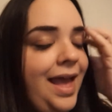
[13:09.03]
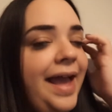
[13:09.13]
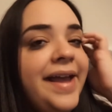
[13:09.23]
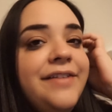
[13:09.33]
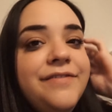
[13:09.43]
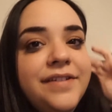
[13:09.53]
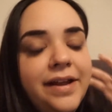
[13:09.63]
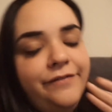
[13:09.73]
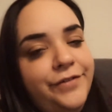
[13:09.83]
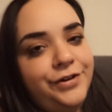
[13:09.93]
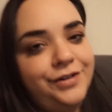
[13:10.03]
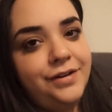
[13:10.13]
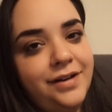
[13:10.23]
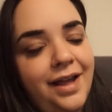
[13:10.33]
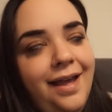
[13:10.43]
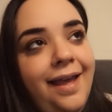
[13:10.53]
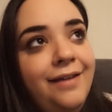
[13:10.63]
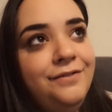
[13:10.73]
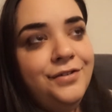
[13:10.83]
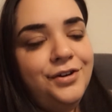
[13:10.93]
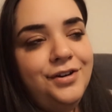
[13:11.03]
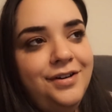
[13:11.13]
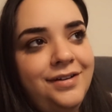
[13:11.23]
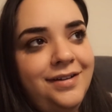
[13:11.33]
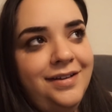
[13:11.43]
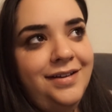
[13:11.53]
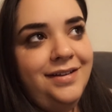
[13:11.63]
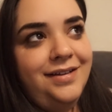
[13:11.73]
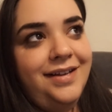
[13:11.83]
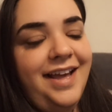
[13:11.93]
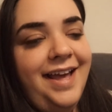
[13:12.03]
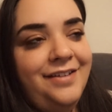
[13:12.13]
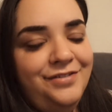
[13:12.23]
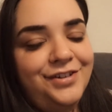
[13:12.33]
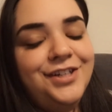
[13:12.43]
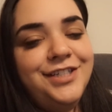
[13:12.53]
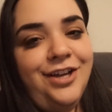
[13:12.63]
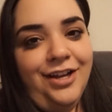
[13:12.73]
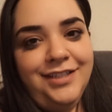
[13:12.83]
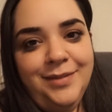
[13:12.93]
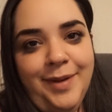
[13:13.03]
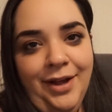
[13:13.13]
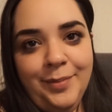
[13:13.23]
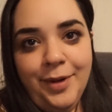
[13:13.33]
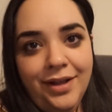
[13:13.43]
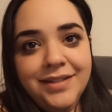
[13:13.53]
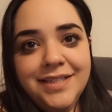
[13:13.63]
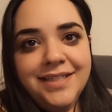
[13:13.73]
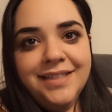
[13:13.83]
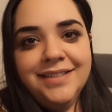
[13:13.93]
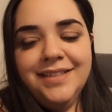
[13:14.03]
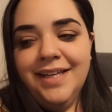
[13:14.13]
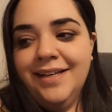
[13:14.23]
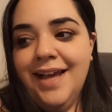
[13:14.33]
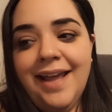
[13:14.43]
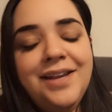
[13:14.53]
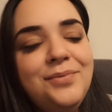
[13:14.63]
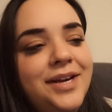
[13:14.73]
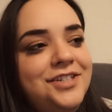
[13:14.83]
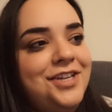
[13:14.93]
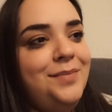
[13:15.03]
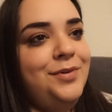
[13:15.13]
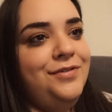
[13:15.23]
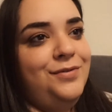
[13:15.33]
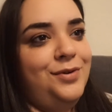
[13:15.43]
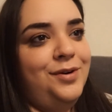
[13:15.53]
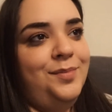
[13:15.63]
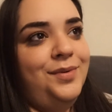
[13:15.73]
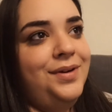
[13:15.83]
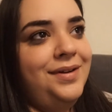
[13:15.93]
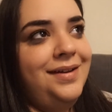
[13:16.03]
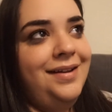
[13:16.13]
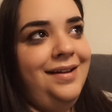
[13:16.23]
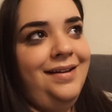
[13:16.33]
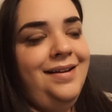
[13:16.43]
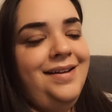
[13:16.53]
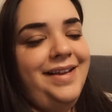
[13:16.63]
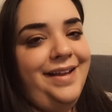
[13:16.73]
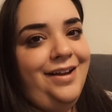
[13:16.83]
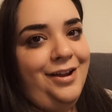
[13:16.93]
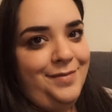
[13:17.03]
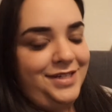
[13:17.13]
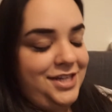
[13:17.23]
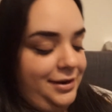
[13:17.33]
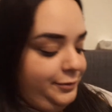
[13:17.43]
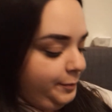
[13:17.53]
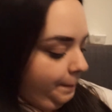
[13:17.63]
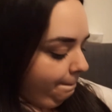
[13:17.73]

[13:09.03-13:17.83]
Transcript: I have never, ever talked about politics in any way, shape, or form on my channel.